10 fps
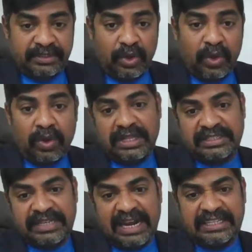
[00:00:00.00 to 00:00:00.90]
So
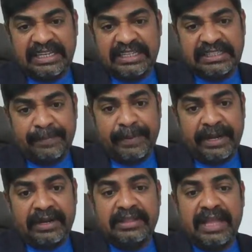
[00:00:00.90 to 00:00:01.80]
the strategy is
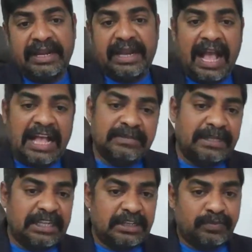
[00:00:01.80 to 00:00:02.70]
simple, that as
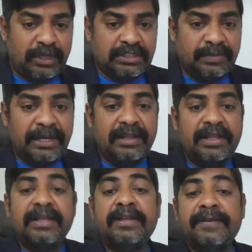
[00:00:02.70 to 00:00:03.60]
much as possible
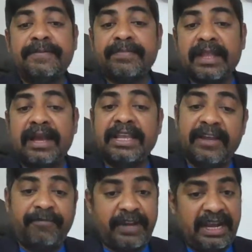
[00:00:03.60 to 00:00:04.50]

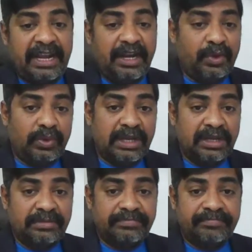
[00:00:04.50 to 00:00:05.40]
give training to
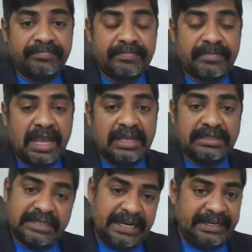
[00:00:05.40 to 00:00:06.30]
the
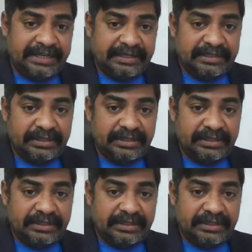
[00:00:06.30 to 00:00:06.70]
site.